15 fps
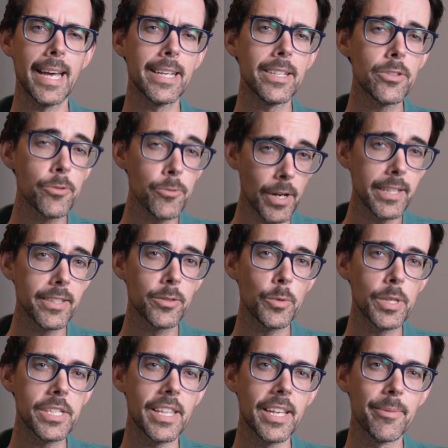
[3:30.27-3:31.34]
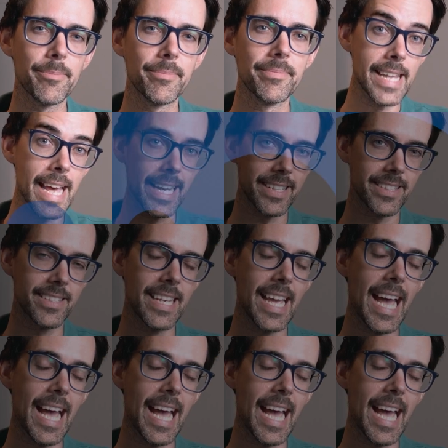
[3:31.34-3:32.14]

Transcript: and try to switch them? Next,